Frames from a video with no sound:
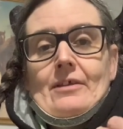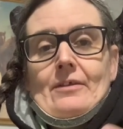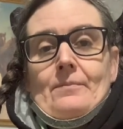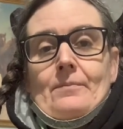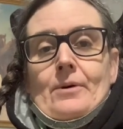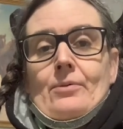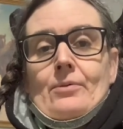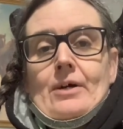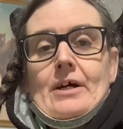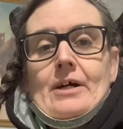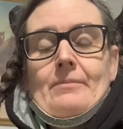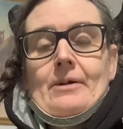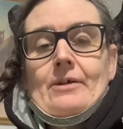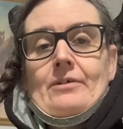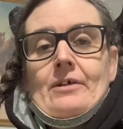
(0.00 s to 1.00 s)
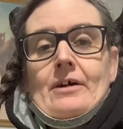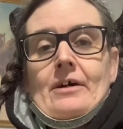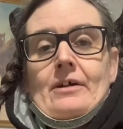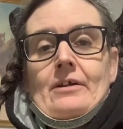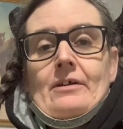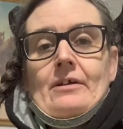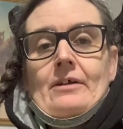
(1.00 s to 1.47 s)
the belt came
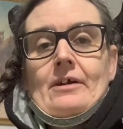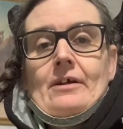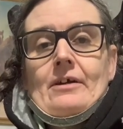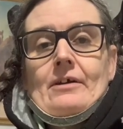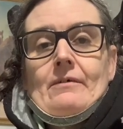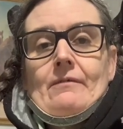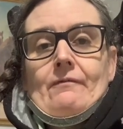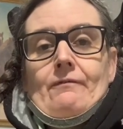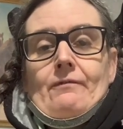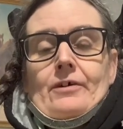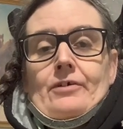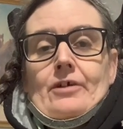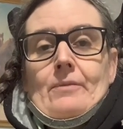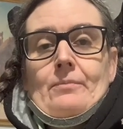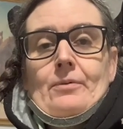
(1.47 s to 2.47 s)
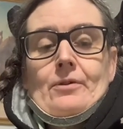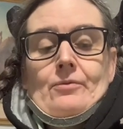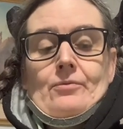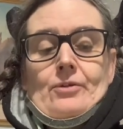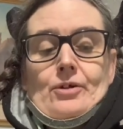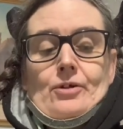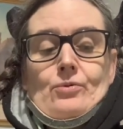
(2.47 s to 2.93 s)
undone, flicked up by the
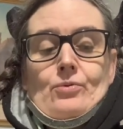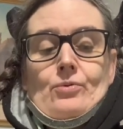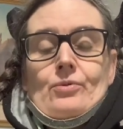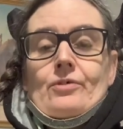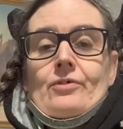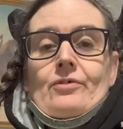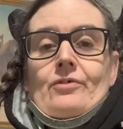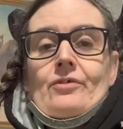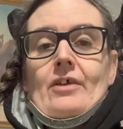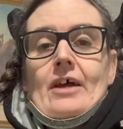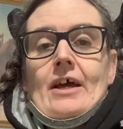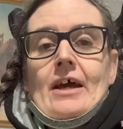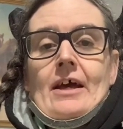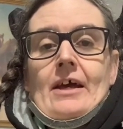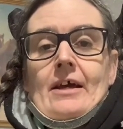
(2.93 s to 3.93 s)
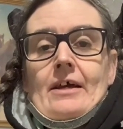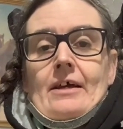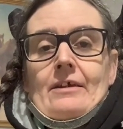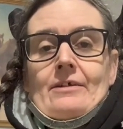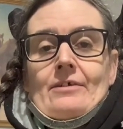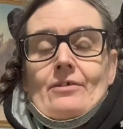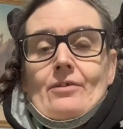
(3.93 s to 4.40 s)
rear quarters,
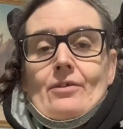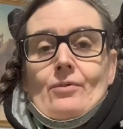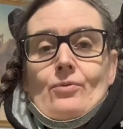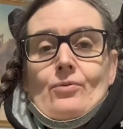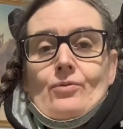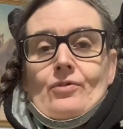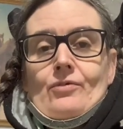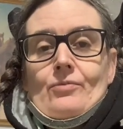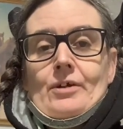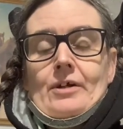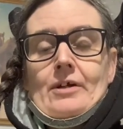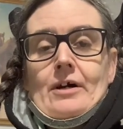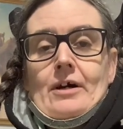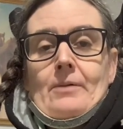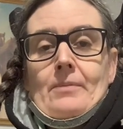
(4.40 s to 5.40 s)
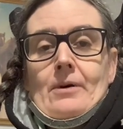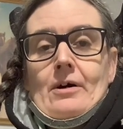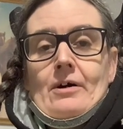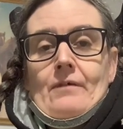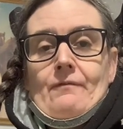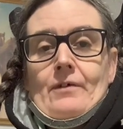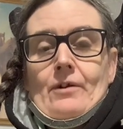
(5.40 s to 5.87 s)
and the horse reared up.
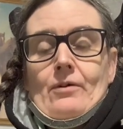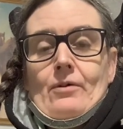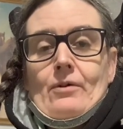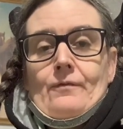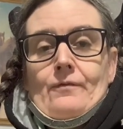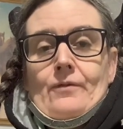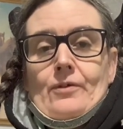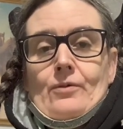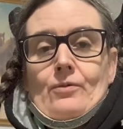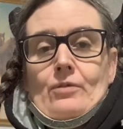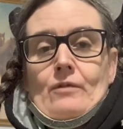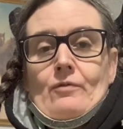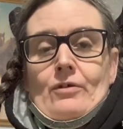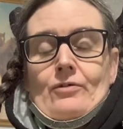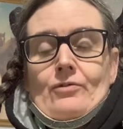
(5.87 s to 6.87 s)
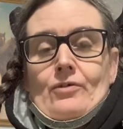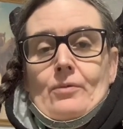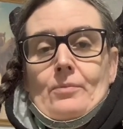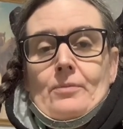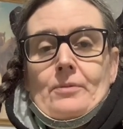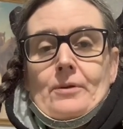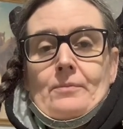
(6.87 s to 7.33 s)
I fell off, and the horse fell on
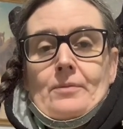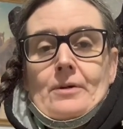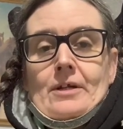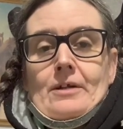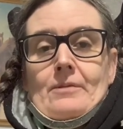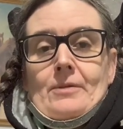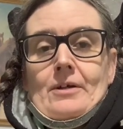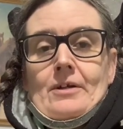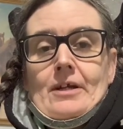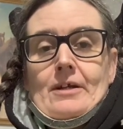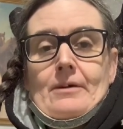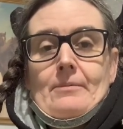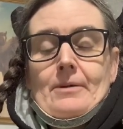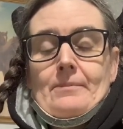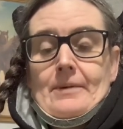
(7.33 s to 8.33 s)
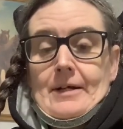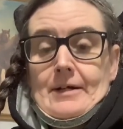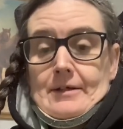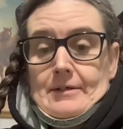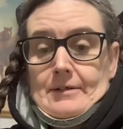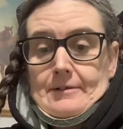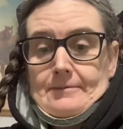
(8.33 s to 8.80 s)
top of me, breaking my neck and my
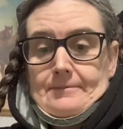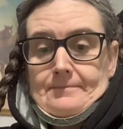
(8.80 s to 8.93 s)
back.